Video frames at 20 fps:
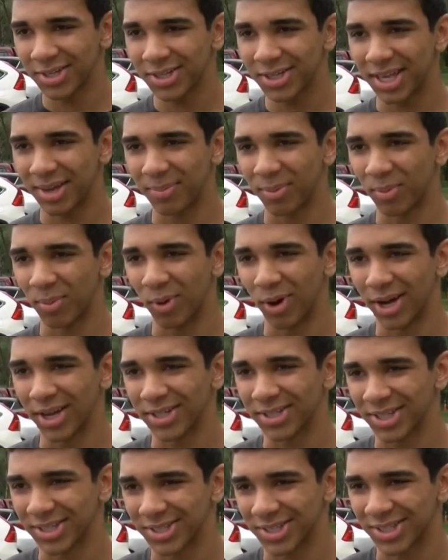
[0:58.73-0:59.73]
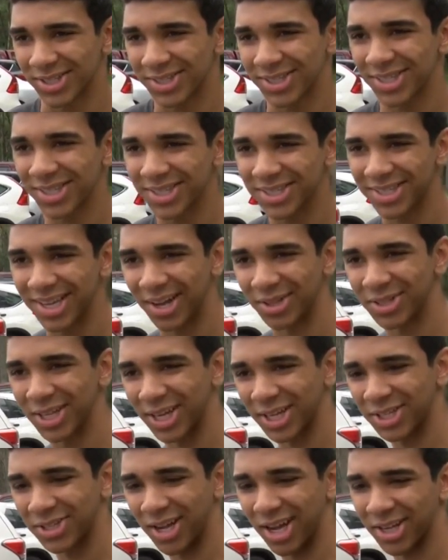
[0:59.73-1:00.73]
keep him away since it sounds like it's
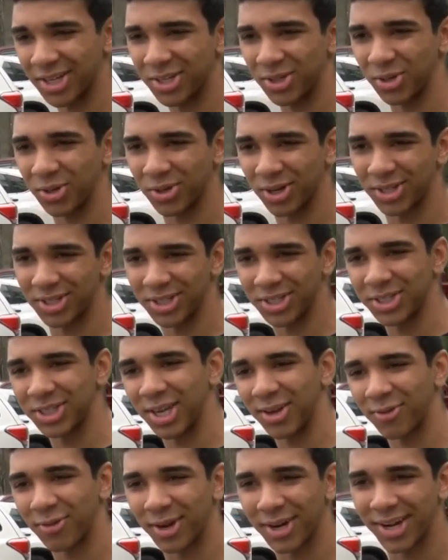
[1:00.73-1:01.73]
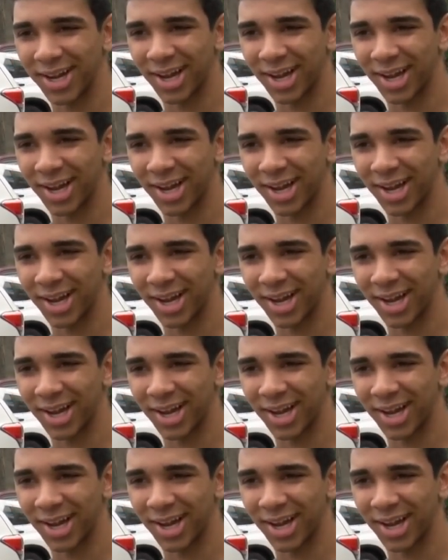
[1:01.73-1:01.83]
not too crazy safe right